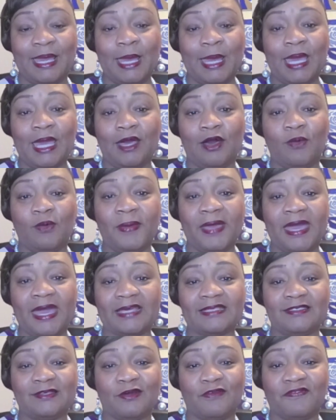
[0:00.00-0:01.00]
El
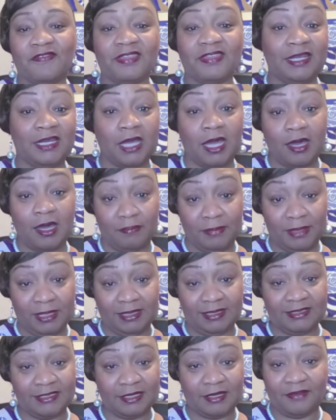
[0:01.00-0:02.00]
Paso for the non
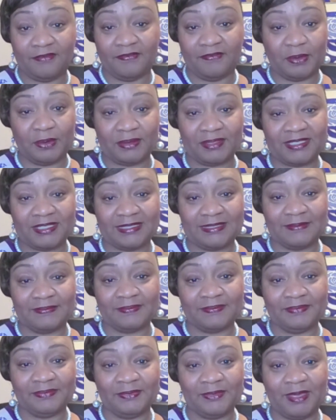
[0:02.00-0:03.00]
military folks.
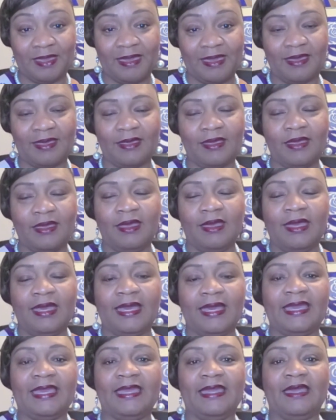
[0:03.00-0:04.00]
Okay.
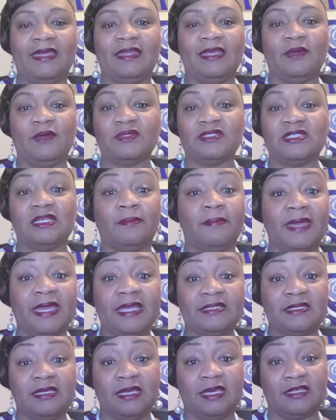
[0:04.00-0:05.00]
And it was an
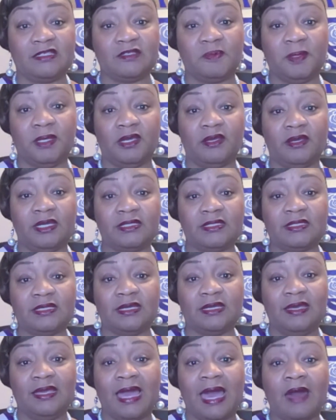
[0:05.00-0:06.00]
amazing experience.
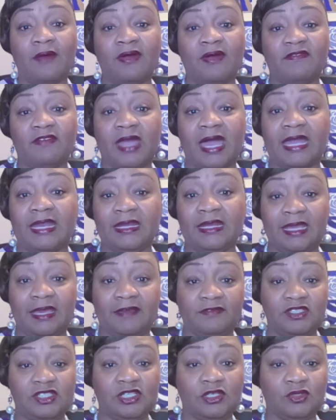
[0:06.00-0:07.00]
However, I didn't
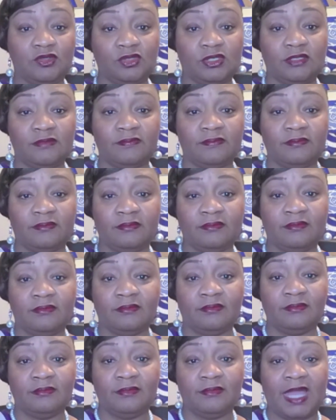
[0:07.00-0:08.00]
have children.
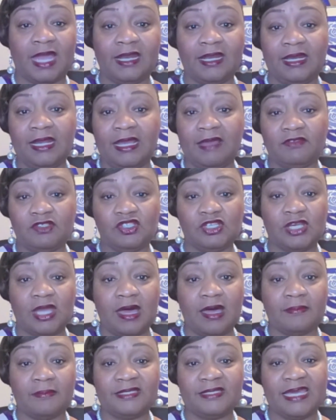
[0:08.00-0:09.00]
I didn't have a
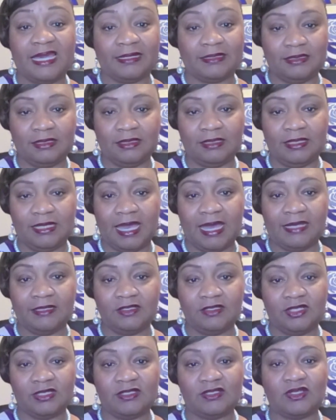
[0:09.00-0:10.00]
job. Technically, I had
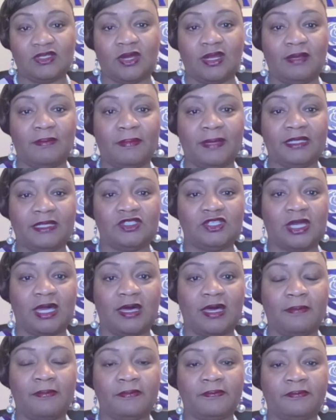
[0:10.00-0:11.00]
just started my
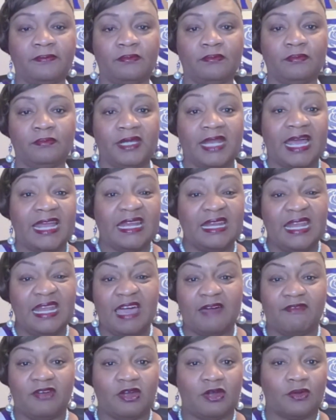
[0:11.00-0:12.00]
job, but I didn't
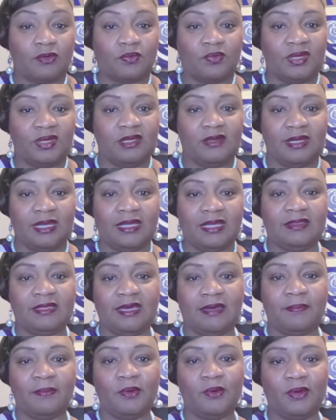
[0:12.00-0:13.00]
have a career at
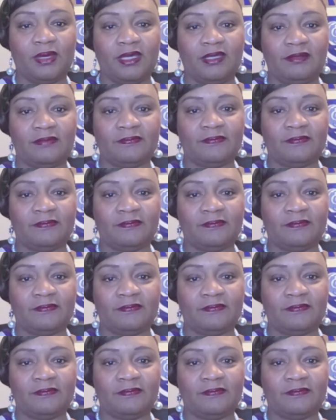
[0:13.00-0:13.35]
that point.